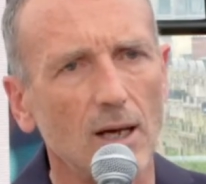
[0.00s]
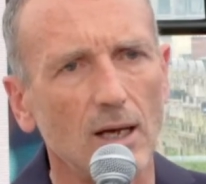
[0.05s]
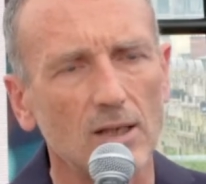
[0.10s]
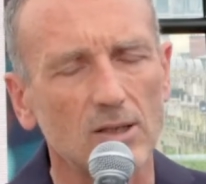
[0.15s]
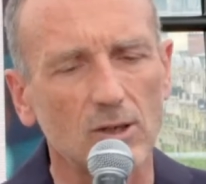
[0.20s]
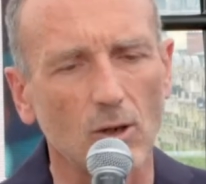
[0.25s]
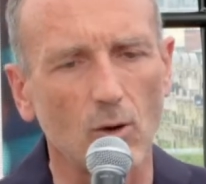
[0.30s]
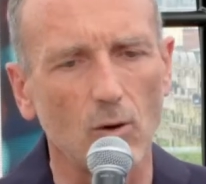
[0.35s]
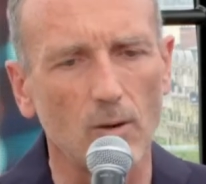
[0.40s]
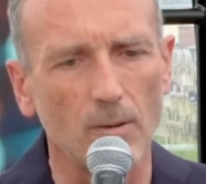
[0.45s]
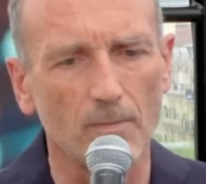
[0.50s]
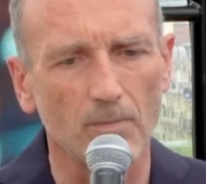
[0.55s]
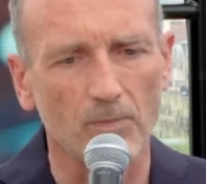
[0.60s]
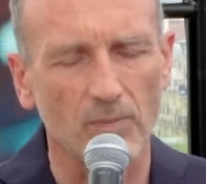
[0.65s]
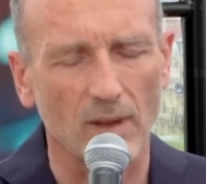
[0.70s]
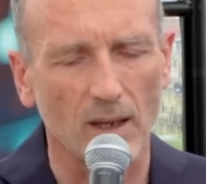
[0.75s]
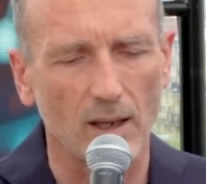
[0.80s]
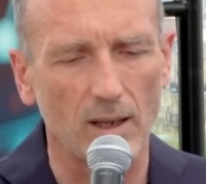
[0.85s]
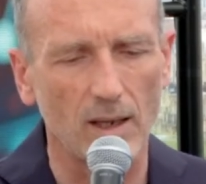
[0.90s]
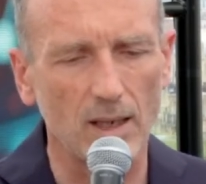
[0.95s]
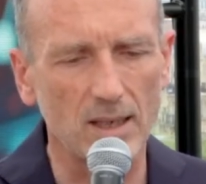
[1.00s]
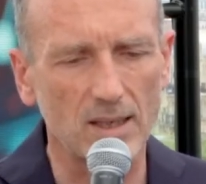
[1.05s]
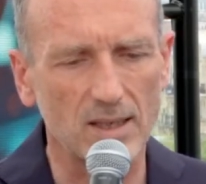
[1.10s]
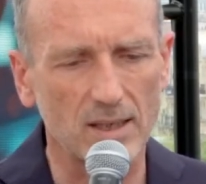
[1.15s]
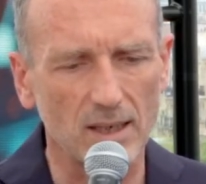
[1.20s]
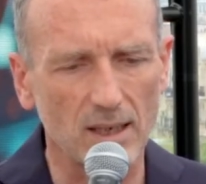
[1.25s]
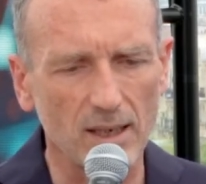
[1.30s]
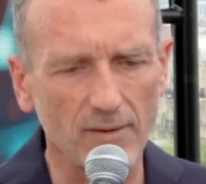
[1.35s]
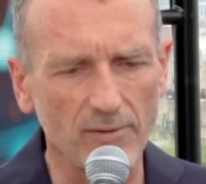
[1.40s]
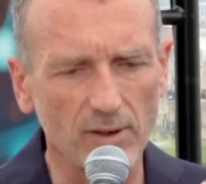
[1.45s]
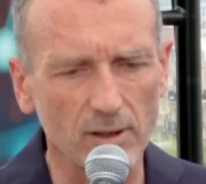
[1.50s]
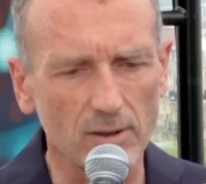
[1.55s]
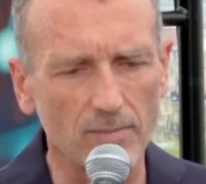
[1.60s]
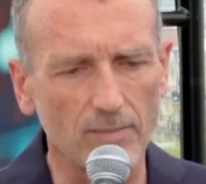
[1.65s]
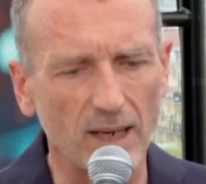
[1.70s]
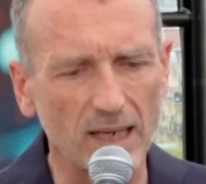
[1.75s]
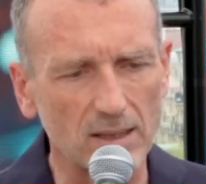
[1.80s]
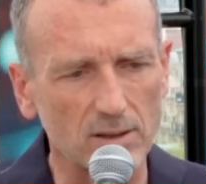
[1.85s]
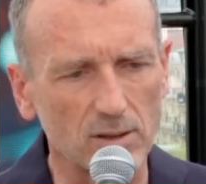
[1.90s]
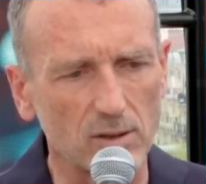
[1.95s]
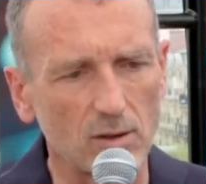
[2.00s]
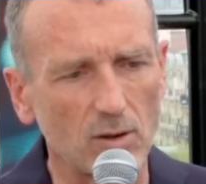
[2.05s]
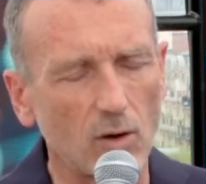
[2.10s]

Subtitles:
So it's even a matter